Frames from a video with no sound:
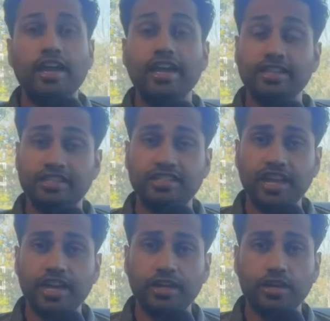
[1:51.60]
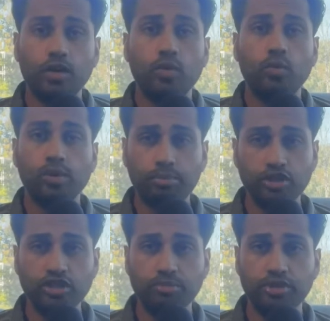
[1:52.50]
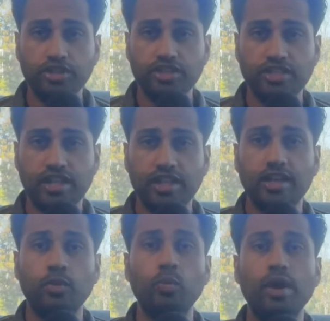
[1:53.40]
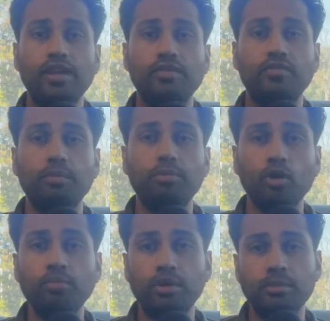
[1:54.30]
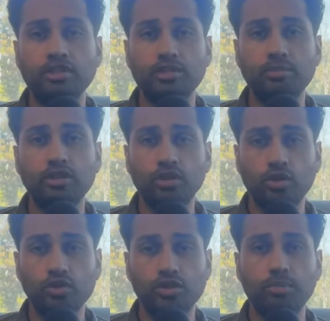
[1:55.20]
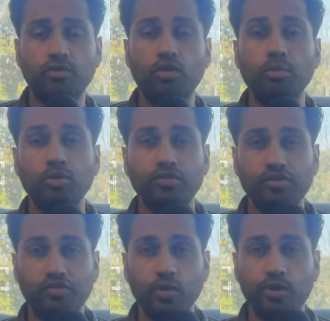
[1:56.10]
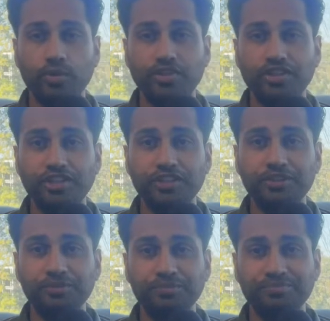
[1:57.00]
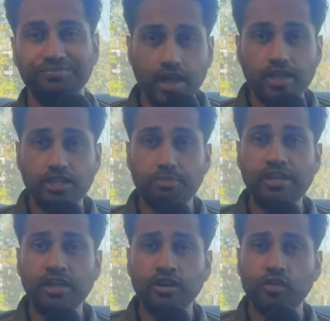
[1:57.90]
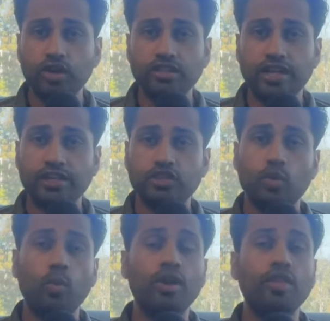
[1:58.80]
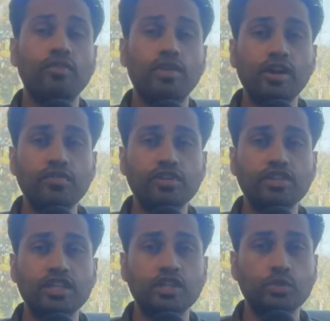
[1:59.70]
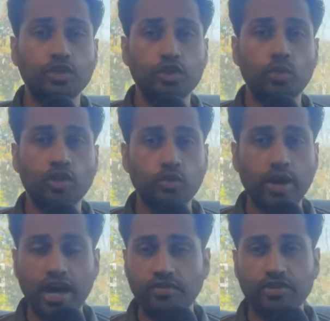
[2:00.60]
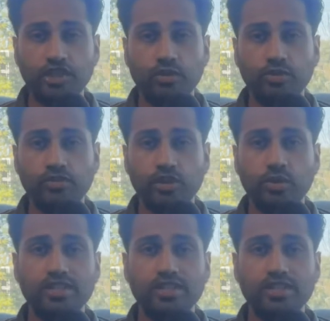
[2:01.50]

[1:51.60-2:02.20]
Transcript: Instead, we pushed the purchase date and waited for both permits to be closed before moving forward with the deal. Speaking of oil tanks, one of the very first things we do once we're out of attorney review is